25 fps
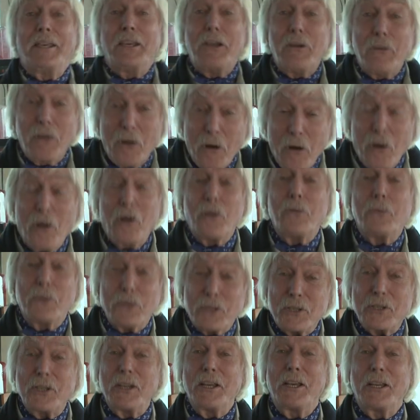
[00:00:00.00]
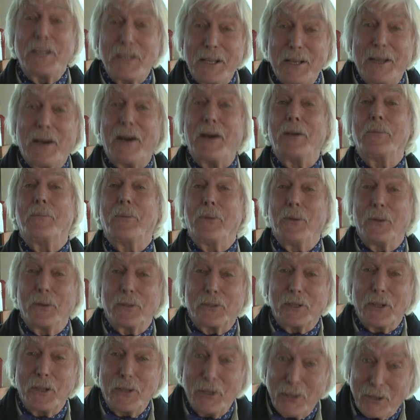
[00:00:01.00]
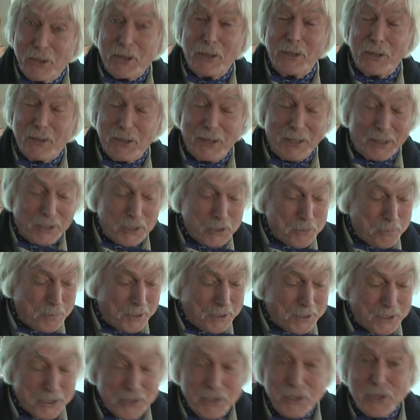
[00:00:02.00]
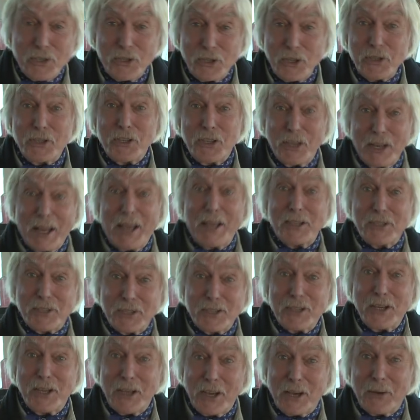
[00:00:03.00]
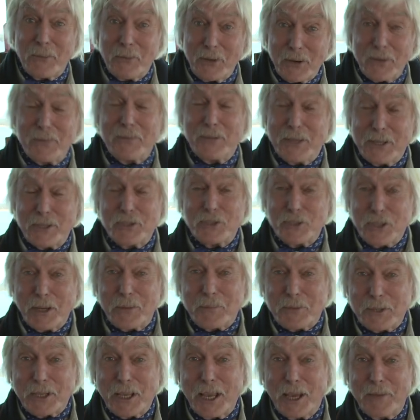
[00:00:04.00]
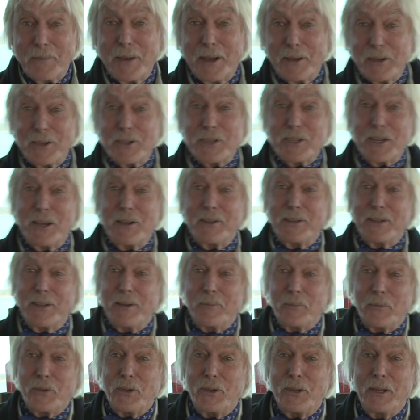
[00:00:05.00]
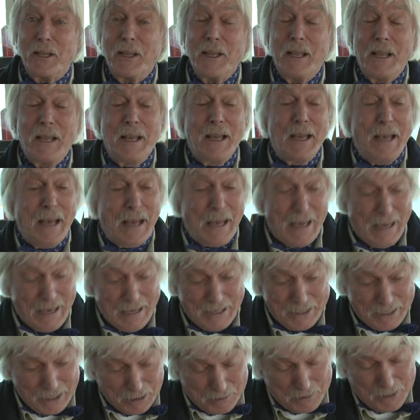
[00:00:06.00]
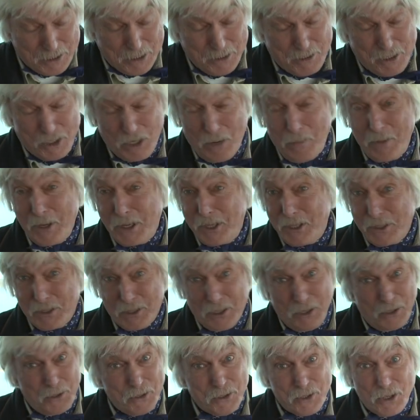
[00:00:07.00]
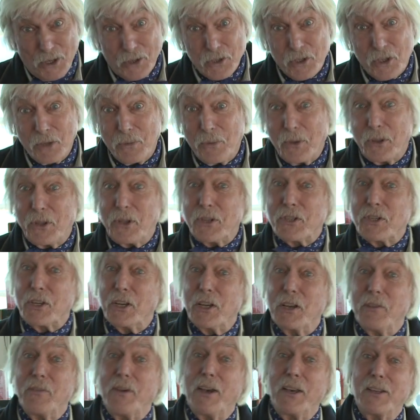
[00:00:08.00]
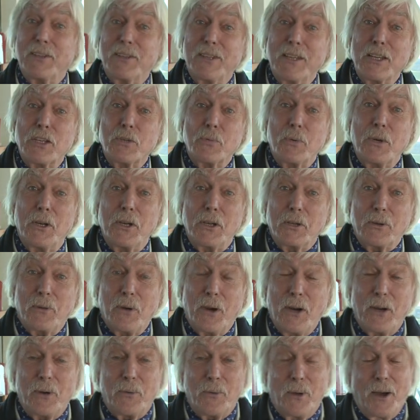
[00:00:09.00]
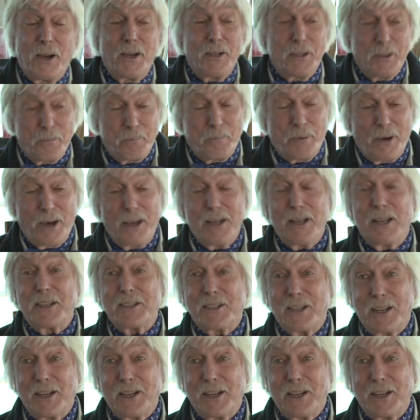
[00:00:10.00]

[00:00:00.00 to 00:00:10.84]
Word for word: you always need an eyeball to look at things because just last year, one of these ships came out of Southampton that something had gone dodgy with the survey. Things weren't quite right. The pilot